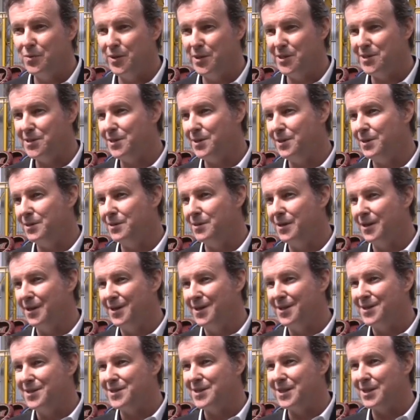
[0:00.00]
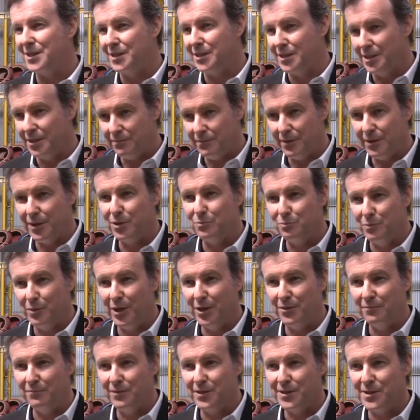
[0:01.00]
We've seen significant
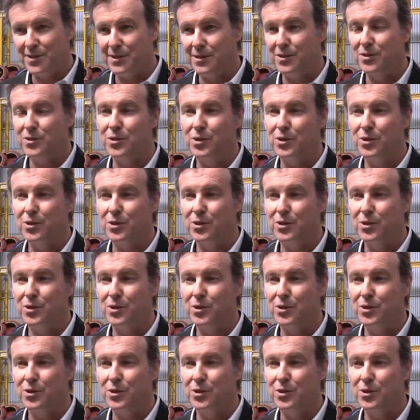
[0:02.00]
benefits in